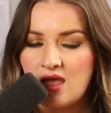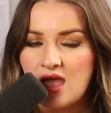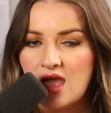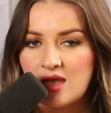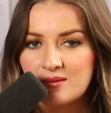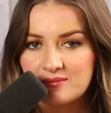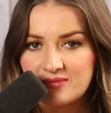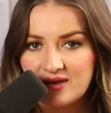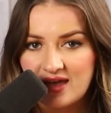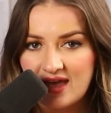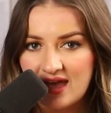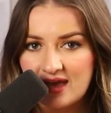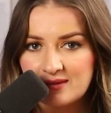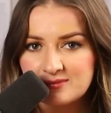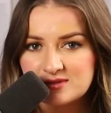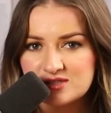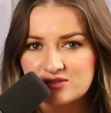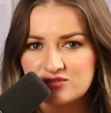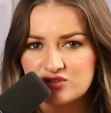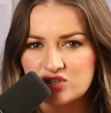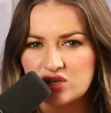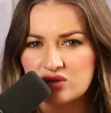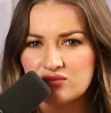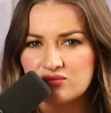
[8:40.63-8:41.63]
And perhaps
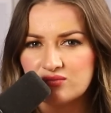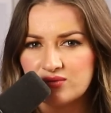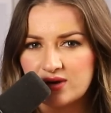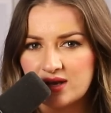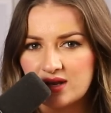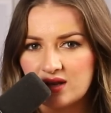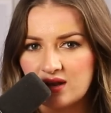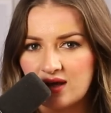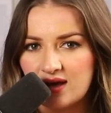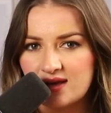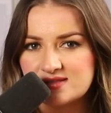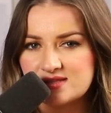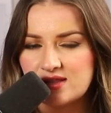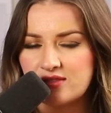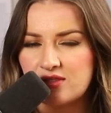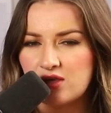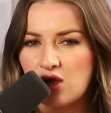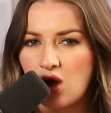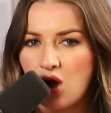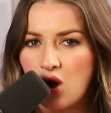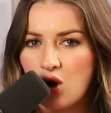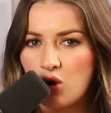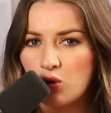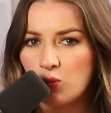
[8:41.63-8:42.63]
if she realised that the
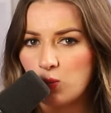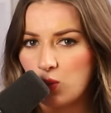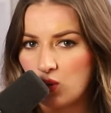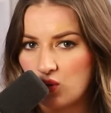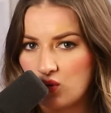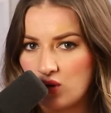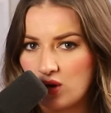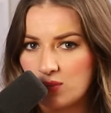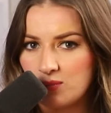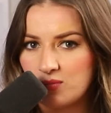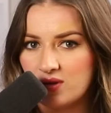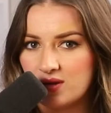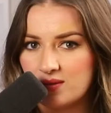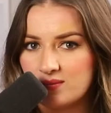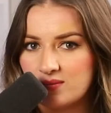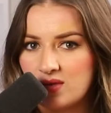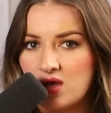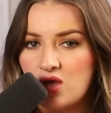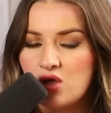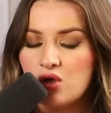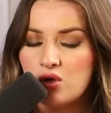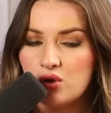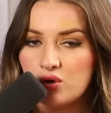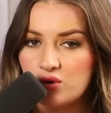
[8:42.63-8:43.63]
whole problem
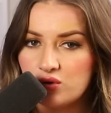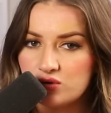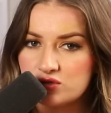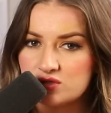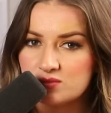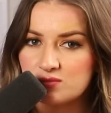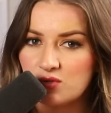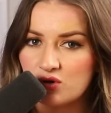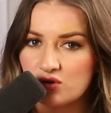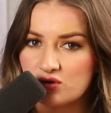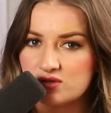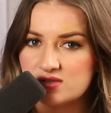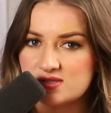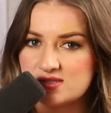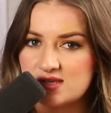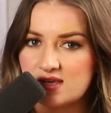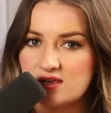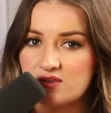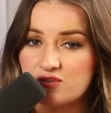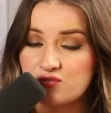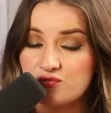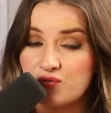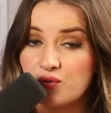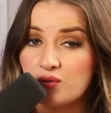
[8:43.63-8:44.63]
her
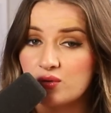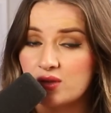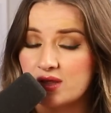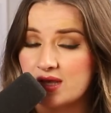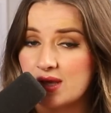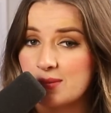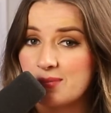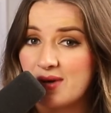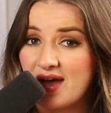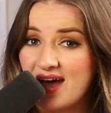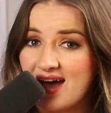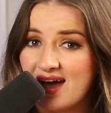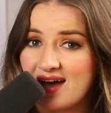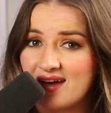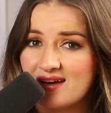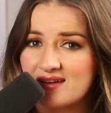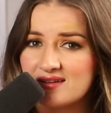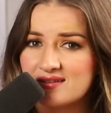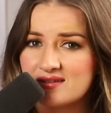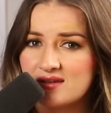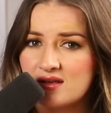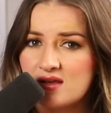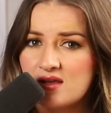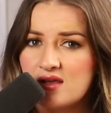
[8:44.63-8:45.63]
democracy is falling
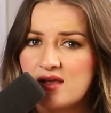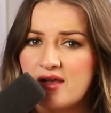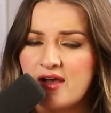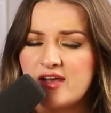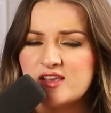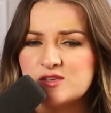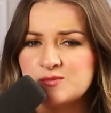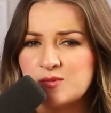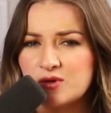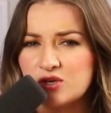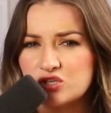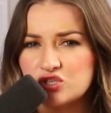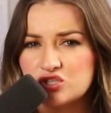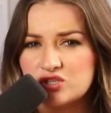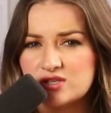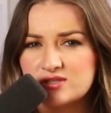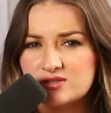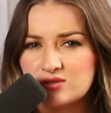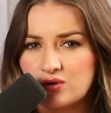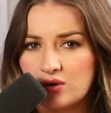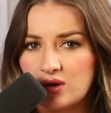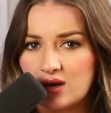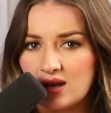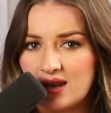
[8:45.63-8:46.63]
apart is because
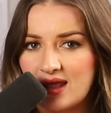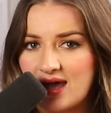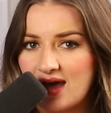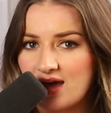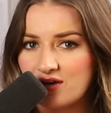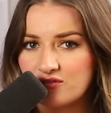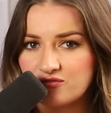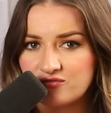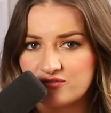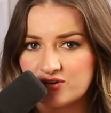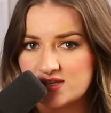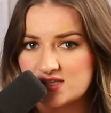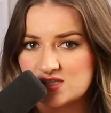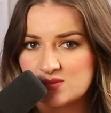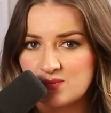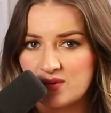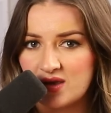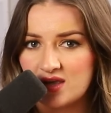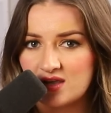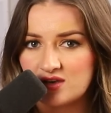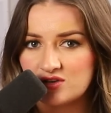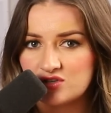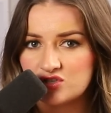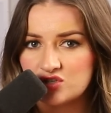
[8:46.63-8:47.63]
she's not allowed free
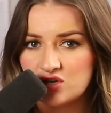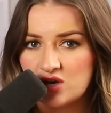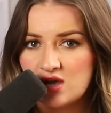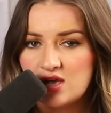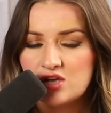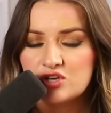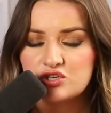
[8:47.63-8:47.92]
speech,